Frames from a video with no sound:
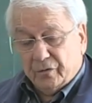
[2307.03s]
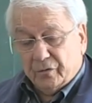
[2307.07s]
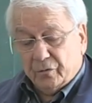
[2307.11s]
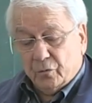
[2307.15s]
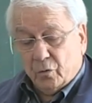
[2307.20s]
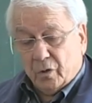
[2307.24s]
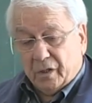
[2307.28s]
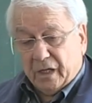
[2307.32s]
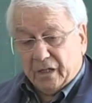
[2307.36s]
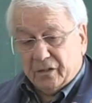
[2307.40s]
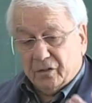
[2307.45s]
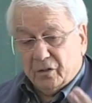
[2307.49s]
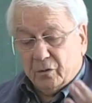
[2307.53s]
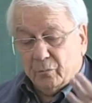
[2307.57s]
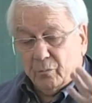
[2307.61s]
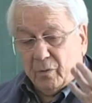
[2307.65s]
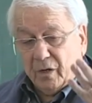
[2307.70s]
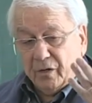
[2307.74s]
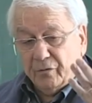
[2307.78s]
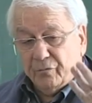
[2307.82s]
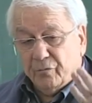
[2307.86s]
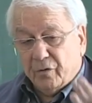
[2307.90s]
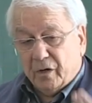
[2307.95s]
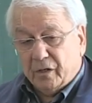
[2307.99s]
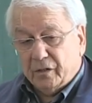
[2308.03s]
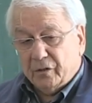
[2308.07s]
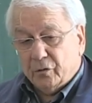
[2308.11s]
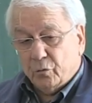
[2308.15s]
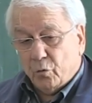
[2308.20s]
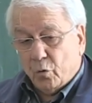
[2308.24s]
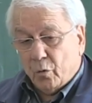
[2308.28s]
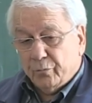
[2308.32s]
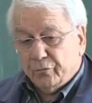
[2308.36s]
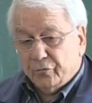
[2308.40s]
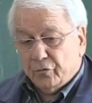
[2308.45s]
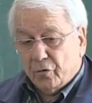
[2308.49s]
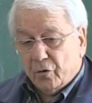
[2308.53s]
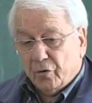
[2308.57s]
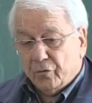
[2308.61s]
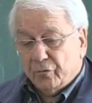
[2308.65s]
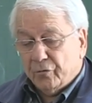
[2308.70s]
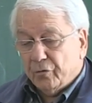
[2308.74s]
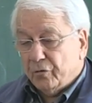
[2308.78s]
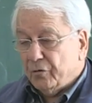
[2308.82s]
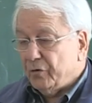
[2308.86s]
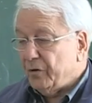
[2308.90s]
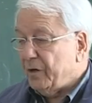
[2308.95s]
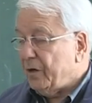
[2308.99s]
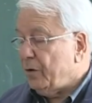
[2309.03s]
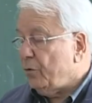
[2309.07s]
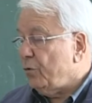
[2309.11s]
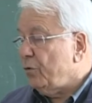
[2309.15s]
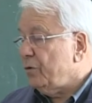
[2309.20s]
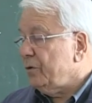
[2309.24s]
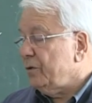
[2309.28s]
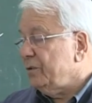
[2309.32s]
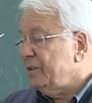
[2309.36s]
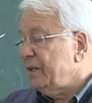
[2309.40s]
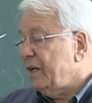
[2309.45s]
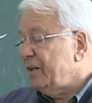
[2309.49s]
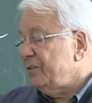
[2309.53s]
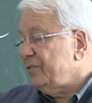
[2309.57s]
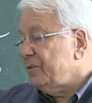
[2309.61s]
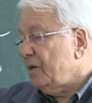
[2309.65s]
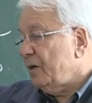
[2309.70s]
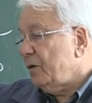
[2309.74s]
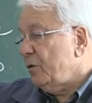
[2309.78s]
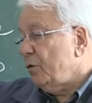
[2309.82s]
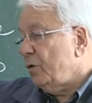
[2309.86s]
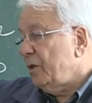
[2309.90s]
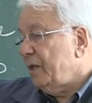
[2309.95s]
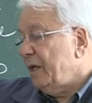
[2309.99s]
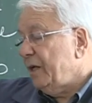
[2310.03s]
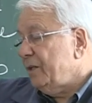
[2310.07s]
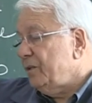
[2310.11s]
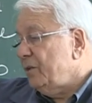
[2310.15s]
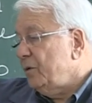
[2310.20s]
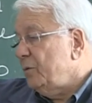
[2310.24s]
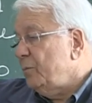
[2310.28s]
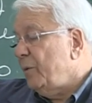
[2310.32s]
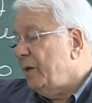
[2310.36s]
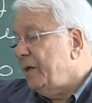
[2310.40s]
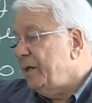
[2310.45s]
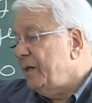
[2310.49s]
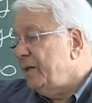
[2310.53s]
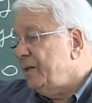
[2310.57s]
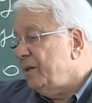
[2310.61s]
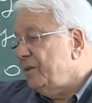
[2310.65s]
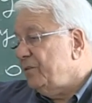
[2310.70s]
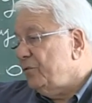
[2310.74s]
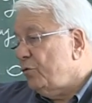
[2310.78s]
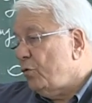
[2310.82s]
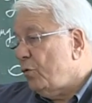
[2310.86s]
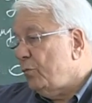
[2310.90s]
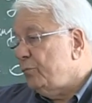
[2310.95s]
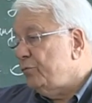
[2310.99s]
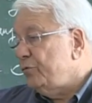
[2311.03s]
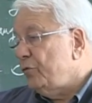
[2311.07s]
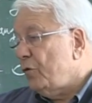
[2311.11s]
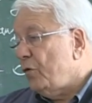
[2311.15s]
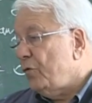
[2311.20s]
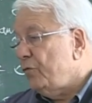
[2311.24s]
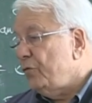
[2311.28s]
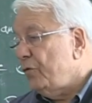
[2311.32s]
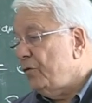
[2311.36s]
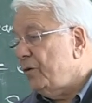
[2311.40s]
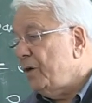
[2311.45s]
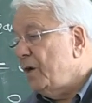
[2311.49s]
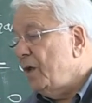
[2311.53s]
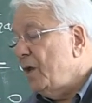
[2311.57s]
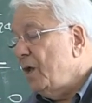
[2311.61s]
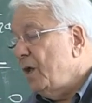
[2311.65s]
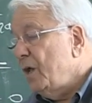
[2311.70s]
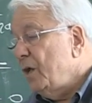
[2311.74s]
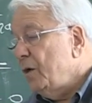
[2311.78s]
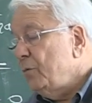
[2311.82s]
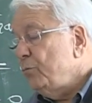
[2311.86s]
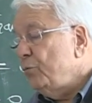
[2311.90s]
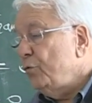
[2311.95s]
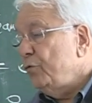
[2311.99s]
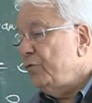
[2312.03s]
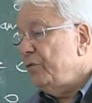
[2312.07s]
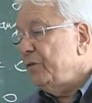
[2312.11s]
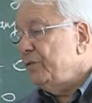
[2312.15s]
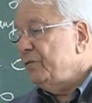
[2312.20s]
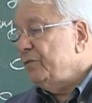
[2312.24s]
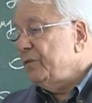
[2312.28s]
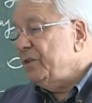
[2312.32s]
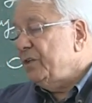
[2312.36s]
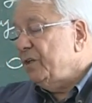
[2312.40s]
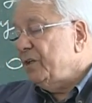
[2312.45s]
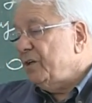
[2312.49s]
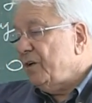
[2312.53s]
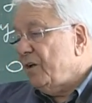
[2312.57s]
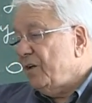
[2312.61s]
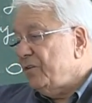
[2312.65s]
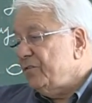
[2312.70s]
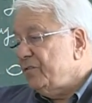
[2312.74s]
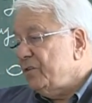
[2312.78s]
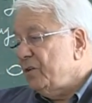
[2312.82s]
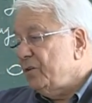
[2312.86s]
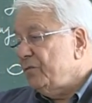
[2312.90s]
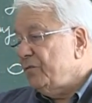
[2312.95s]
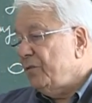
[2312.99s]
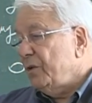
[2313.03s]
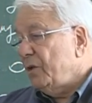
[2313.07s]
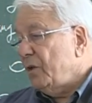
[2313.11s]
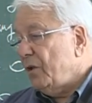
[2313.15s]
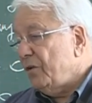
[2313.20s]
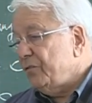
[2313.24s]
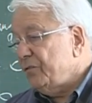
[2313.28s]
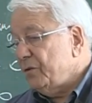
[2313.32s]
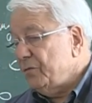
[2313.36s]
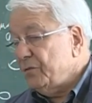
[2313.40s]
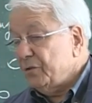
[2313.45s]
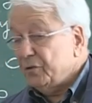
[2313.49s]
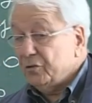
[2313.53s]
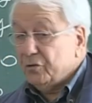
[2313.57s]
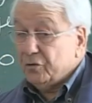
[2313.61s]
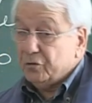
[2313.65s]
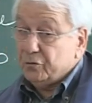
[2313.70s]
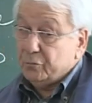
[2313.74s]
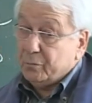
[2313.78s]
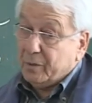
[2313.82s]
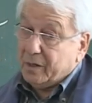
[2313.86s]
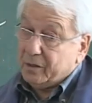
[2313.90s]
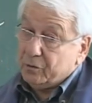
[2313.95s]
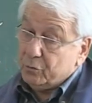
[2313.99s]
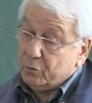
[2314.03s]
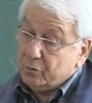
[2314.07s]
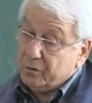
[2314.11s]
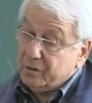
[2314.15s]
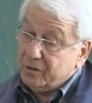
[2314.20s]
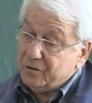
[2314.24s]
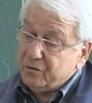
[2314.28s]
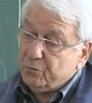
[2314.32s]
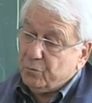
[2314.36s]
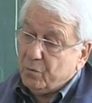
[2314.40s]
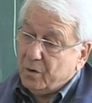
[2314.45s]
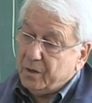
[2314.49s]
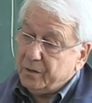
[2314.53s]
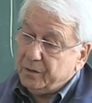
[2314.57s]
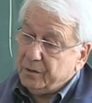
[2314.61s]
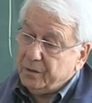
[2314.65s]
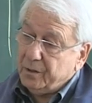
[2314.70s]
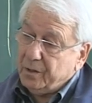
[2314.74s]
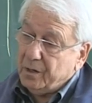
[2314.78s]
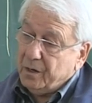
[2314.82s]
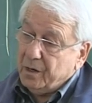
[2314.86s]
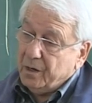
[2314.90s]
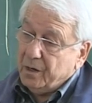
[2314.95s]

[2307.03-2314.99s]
collected by one observer or data collected by another observer moving with the constant velocity with respect to this one,